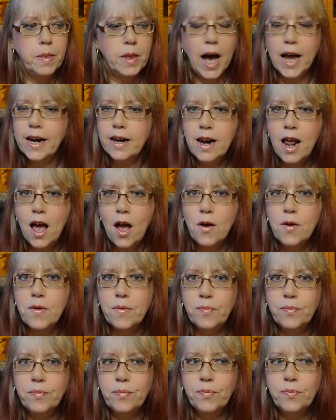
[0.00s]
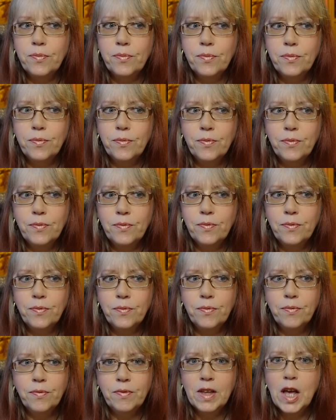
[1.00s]
I don't know.
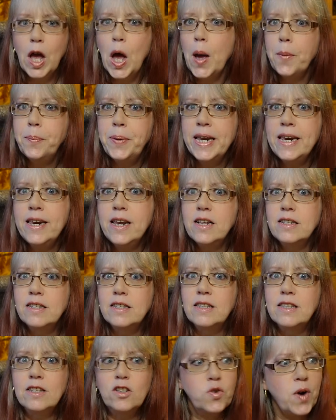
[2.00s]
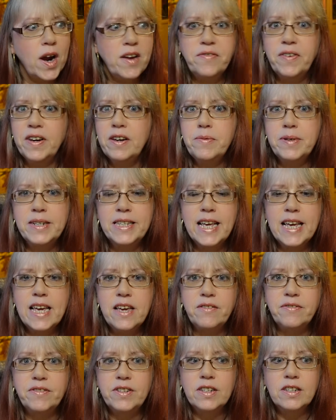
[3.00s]
Opinions gratefully
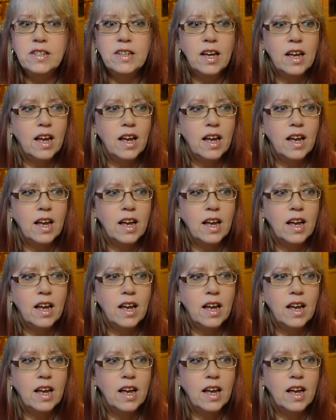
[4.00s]
received.